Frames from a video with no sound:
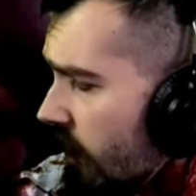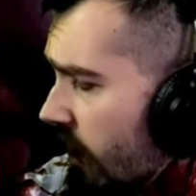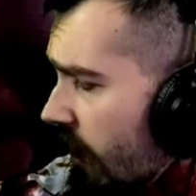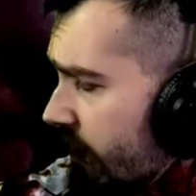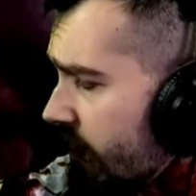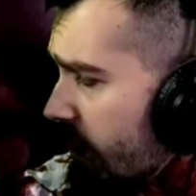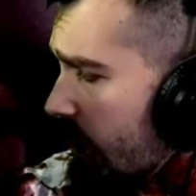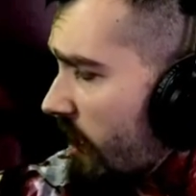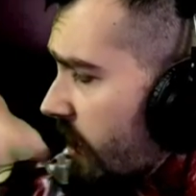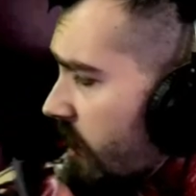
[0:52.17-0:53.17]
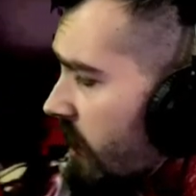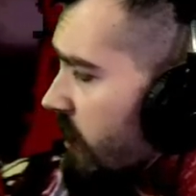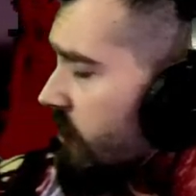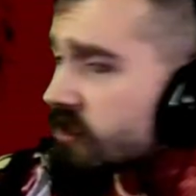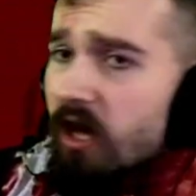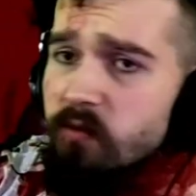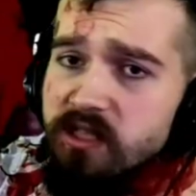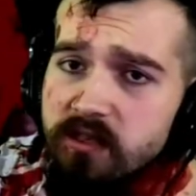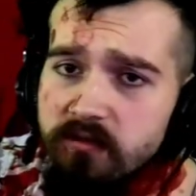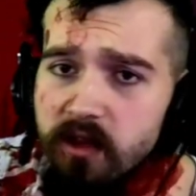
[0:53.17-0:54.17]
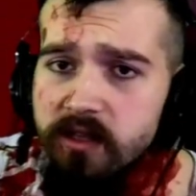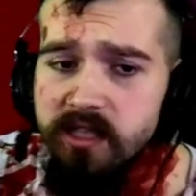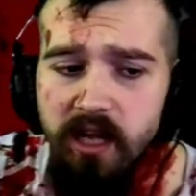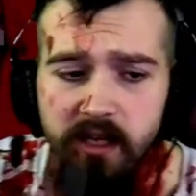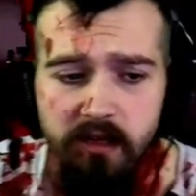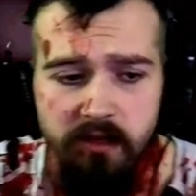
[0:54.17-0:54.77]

And I got a sandwich on the side